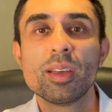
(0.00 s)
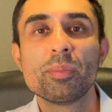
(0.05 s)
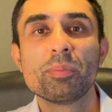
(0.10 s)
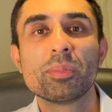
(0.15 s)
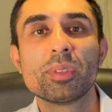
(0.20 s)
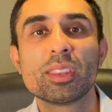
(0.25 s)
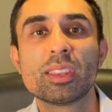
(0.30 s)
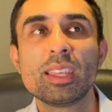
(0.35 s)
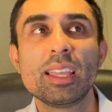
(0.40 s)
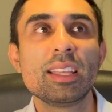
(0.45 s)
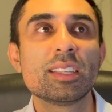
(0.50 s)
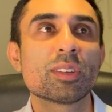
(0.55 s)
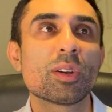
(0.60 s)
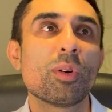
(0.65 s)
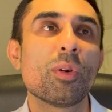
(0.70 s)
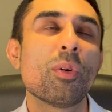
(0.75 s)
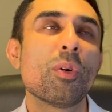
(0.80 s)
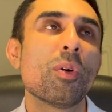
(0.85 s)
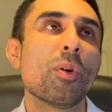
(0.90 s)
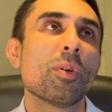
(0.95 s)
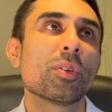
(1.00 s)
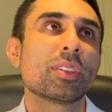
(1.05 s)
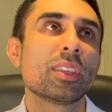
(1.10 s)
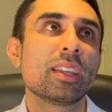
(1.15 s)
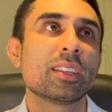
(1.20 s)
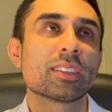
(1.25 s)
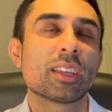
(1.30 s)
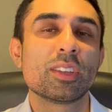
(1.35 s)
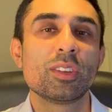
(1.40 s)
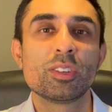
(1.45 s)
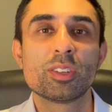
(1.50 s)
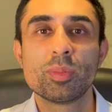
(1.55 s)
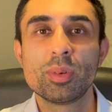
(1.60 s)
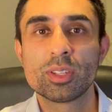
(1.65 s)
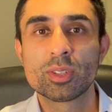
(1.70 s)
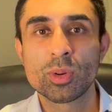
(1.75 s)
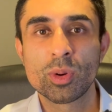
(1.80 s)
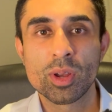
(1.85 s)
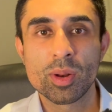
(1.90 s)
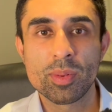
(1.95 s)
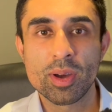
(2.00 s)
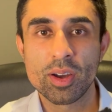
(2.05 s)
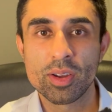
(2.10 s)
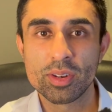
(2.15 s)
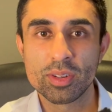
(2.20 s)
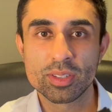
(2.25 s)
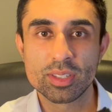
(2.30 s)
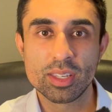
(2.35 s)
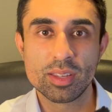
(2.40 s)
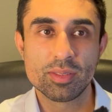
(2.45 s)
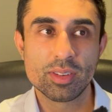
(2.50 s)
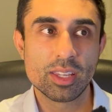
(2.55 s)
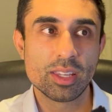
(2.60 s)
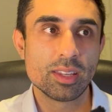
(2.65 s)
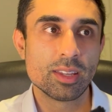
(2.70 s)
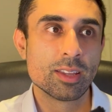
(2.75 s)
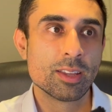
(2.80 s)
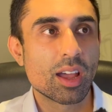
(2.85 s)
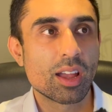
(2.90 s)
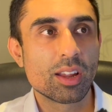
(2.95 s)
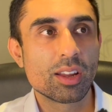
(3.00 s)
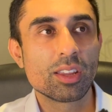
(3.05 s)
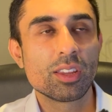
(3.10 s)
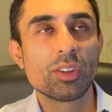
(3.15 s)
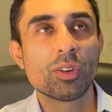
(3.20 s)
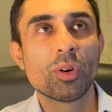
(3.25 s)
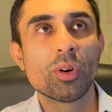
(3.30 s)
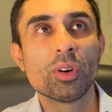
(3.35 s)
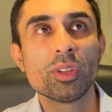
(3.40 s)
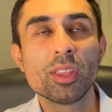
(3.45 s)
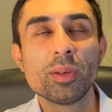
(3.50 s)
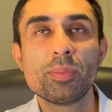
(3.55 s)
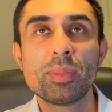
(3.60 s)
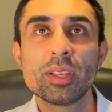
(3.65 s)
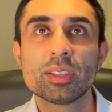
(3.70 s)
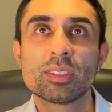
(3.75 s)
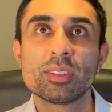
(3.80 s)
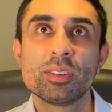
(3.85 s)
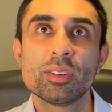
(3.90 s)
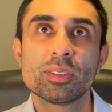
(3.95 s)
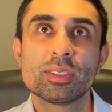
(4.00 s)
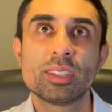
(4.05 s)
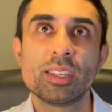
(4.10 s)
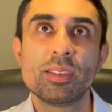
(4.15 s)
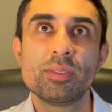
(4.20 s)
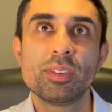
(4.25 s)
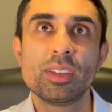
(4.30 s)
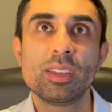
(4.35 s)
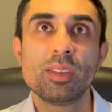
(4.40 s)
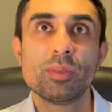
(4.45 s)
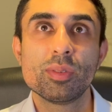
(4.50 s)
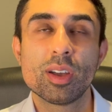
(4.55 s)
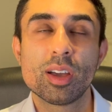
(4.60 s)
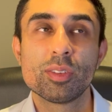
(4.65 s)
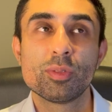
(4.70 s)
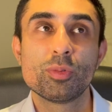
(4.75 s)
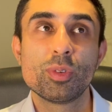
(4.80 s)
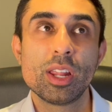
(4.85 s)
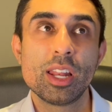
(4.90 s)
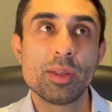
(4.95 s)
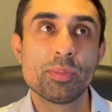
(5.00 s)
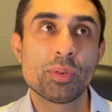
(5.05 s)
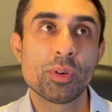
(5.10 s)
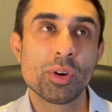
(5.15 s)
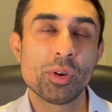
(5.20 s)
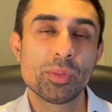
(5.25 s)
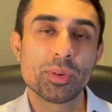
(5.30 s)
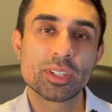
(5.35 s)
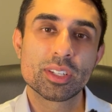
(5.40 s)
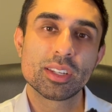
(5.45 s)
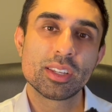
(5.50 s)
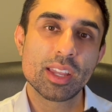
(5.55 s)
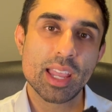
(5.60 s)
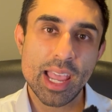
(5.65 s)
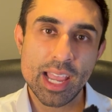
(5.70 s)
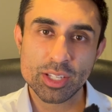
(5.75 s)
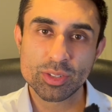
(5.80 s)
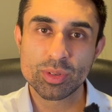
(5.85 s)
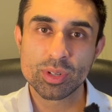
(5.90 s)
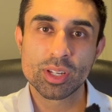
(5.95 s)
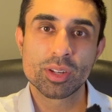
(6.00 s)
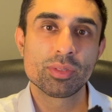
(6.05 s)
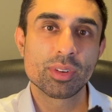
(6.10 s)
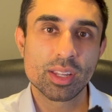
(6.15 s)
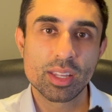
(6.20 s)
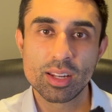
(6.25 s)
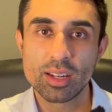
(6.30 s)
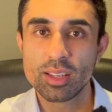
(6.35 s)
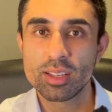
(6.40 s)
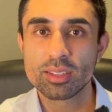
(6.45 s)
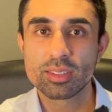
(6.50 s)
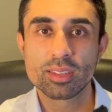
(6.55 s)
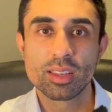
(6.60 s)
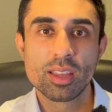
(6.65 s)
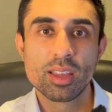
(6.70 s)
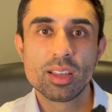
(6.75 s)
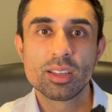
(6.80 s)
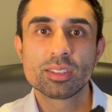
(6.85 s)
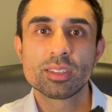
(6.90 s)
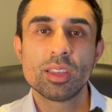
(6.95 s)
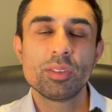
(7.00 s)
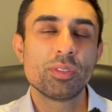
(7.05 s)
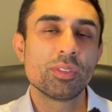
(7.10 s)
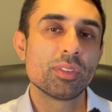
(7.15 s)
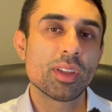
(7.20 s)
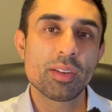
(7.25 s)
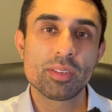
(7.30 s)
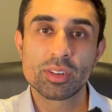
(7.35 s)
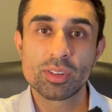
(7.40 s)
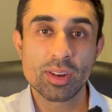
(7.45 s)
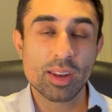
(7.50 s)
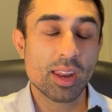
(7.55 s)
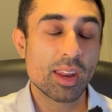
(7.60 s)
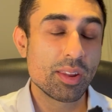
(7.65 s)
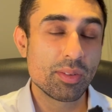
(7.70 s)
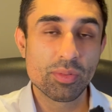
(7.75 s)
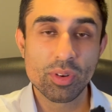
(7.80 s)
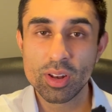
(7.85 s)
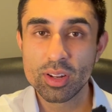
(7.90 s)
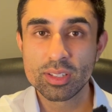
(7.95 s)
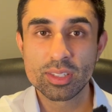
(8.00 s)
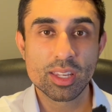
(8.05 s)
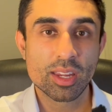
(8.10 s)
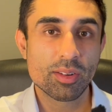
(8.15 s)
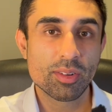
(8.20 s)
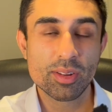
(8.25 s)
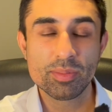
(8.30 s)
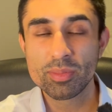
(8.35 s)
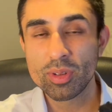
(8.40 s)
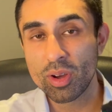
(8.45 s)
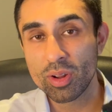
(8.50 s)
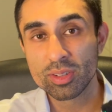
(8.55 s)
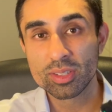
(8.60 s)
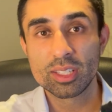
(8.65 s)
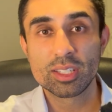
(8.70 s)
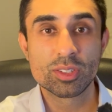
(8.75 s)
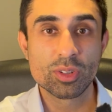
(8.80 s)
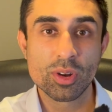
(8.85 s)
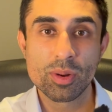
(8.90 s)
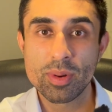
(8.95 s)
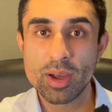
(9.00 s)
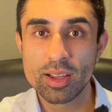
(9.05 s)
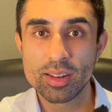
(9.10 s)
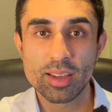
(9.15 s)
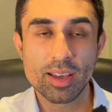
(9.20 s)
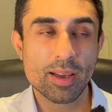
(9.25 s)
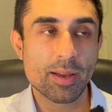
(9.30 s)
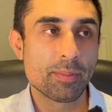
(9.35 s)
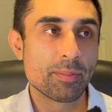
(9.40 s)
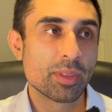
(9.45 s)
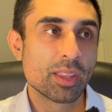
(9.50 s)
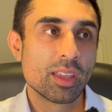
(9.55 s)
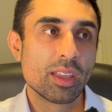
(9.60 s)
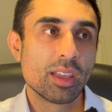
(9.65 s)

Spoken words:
These are all things that you should be talking about on your CV. Your other bits of your CV are really important, which are your extracurriculars. So if you've done any volunteering, honestly, talk about that.